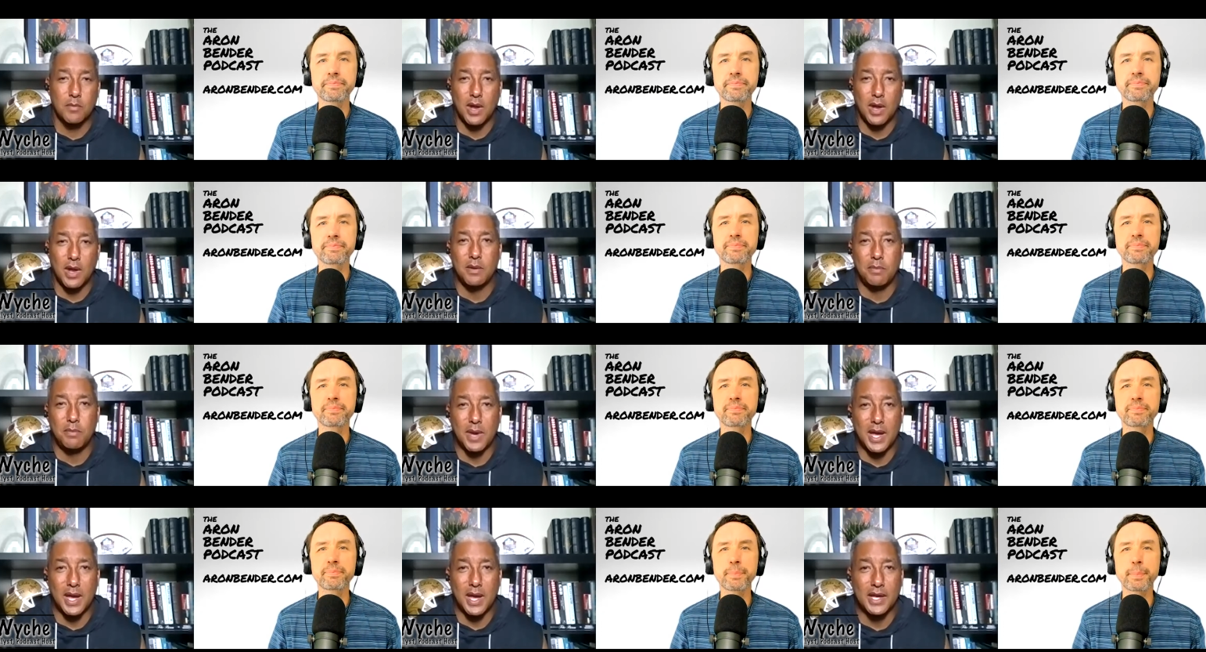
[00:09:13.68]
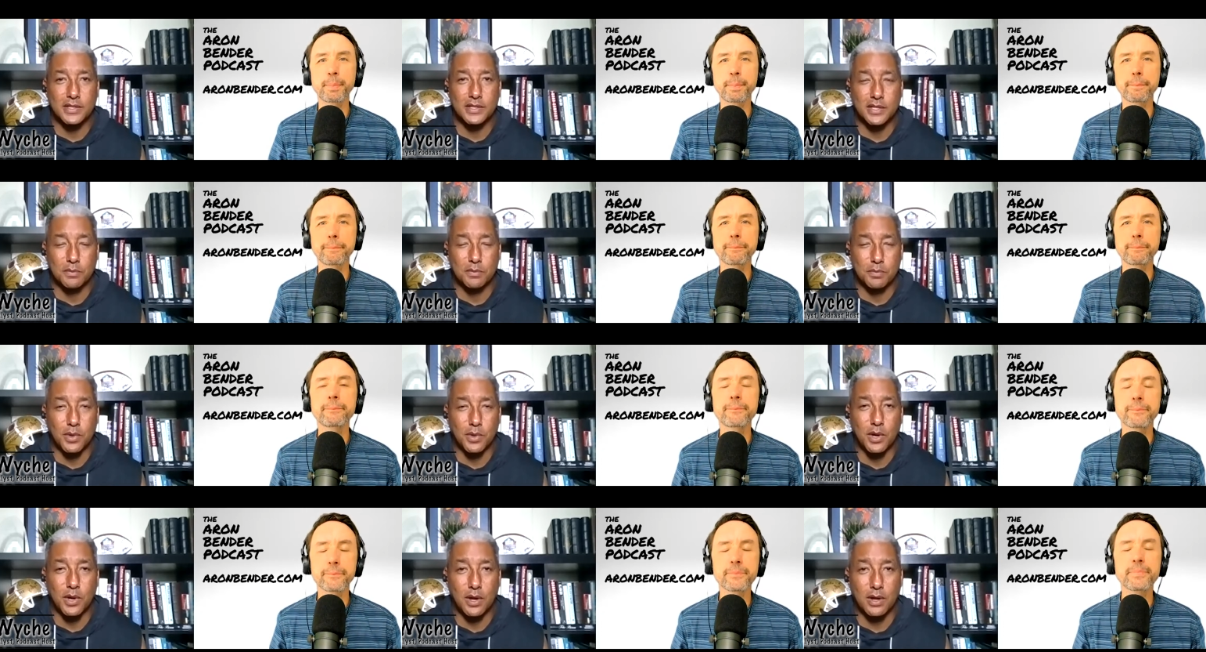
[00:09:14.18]
Speaker 1: probably
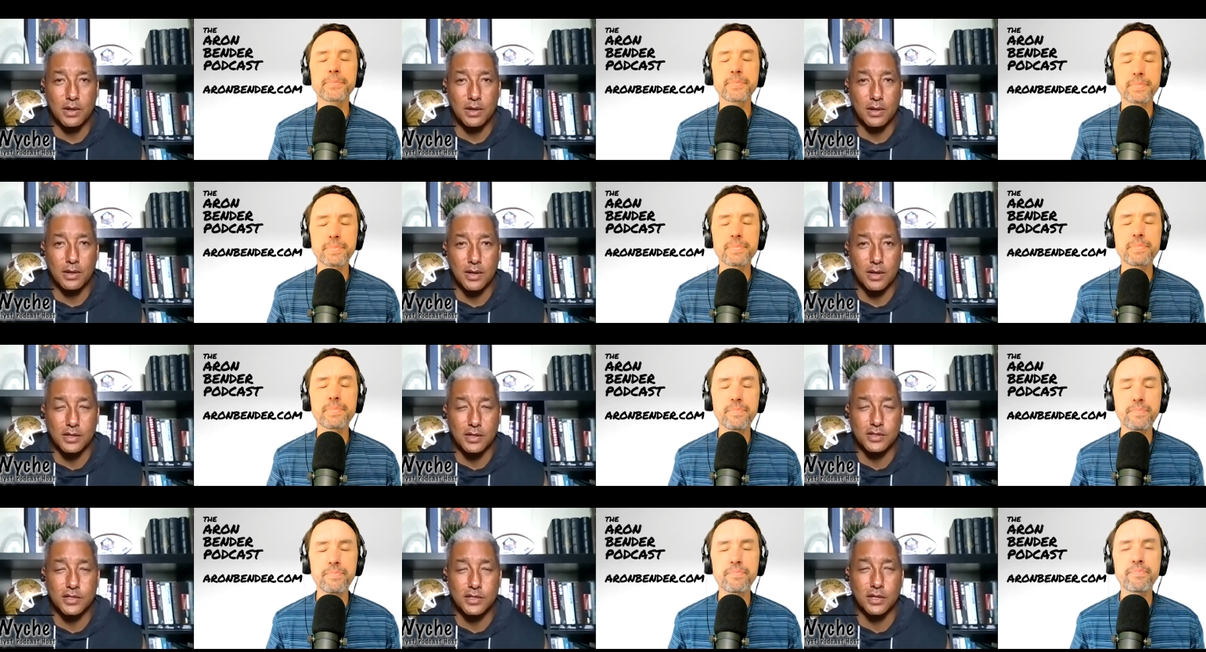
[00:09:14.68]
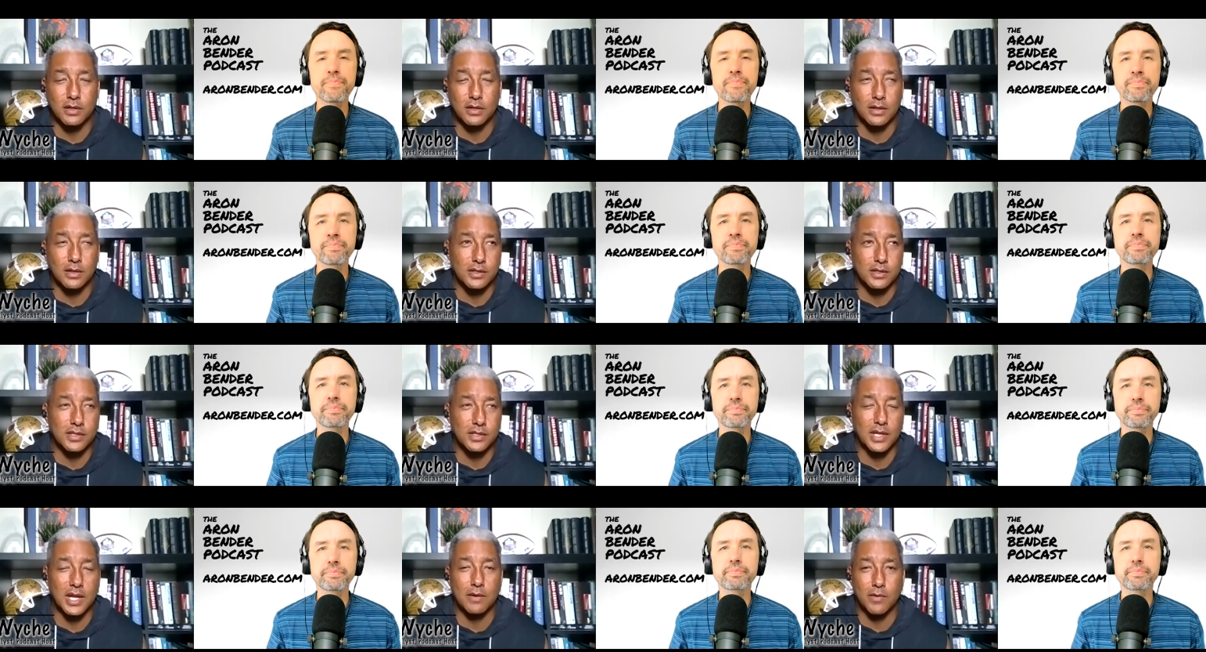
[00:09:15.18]
basketball until
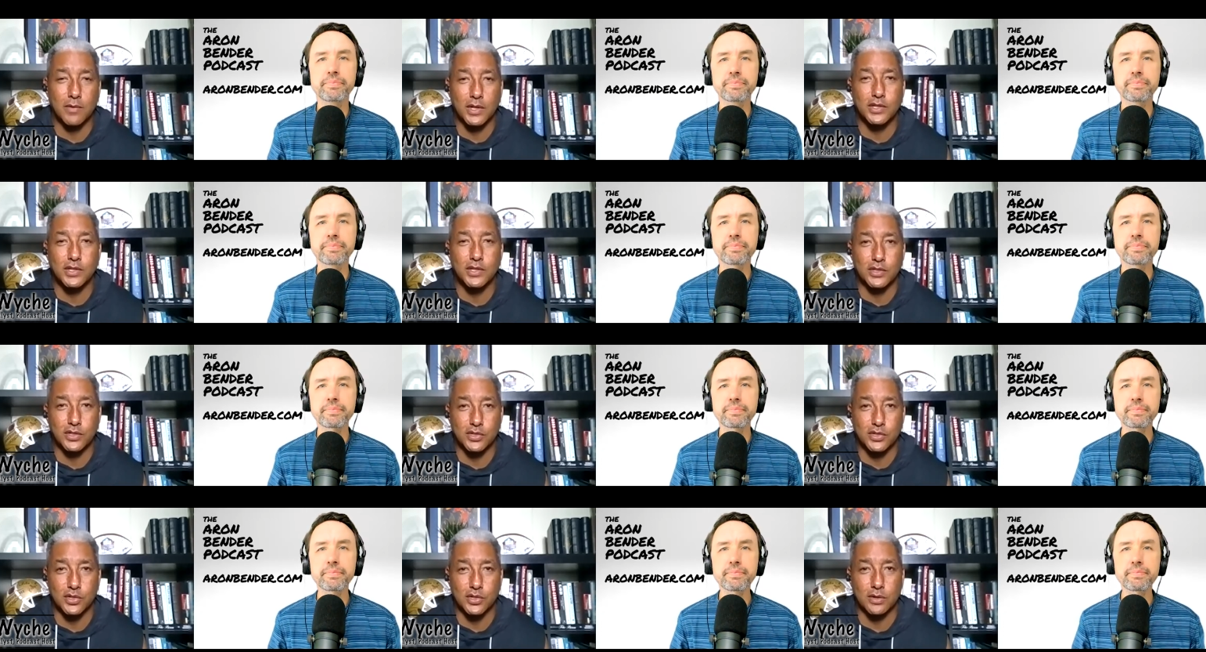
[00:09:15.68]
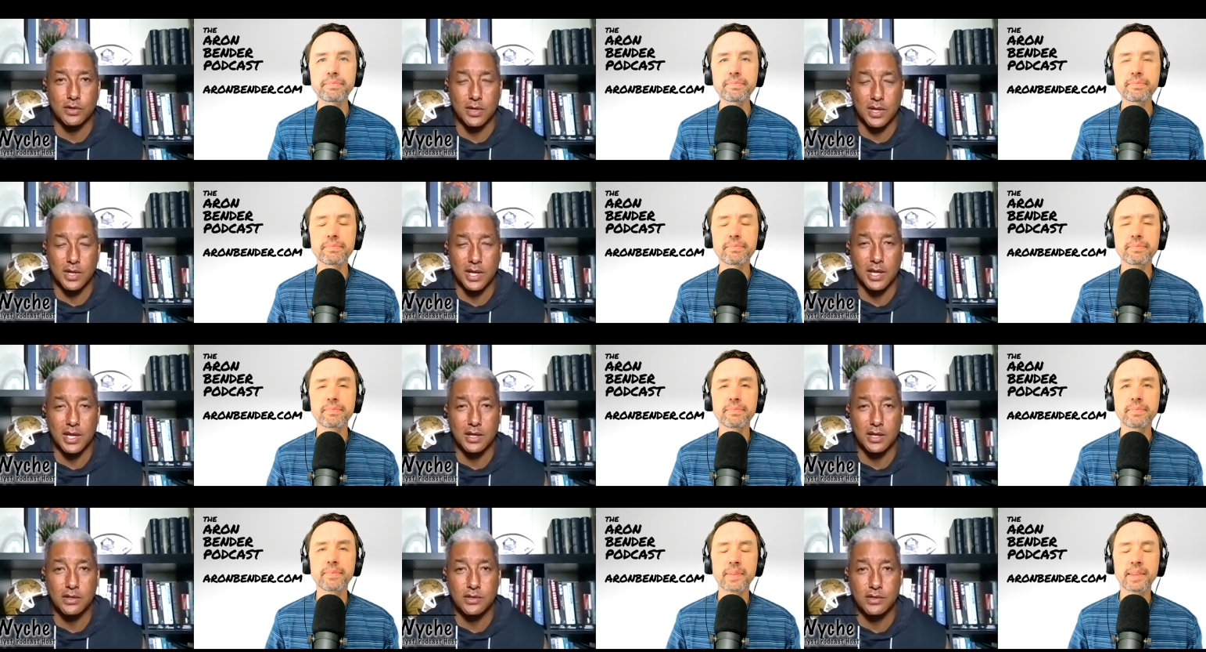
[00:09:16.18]
until I reached a certain
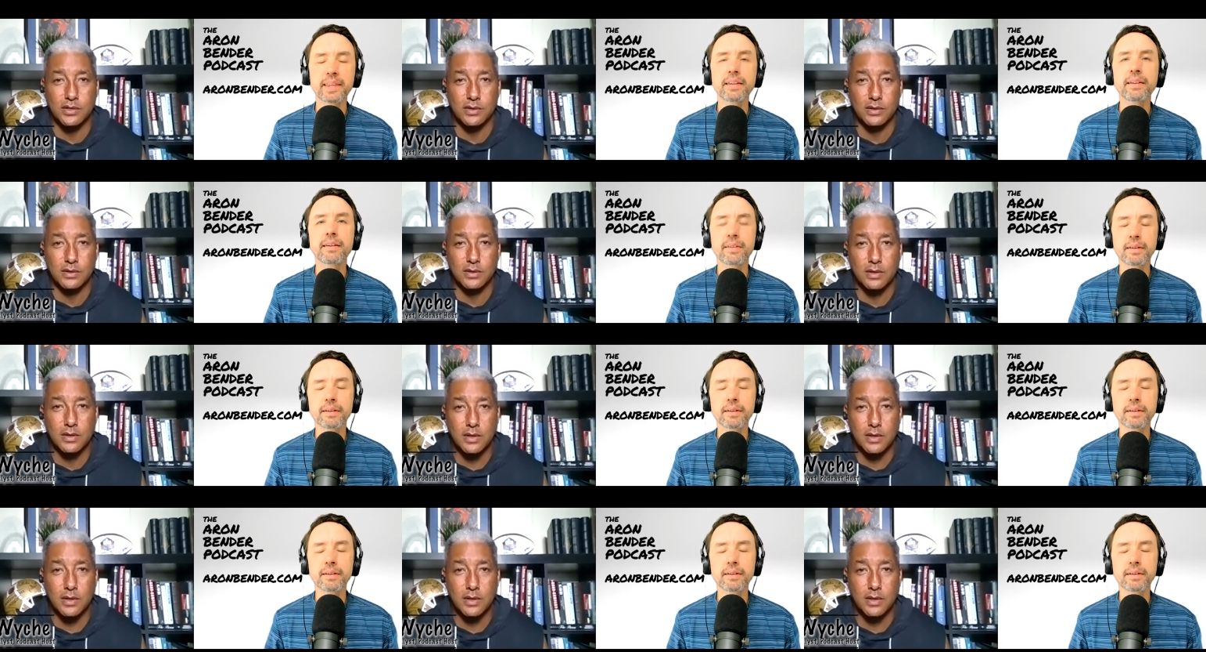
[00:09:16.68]
age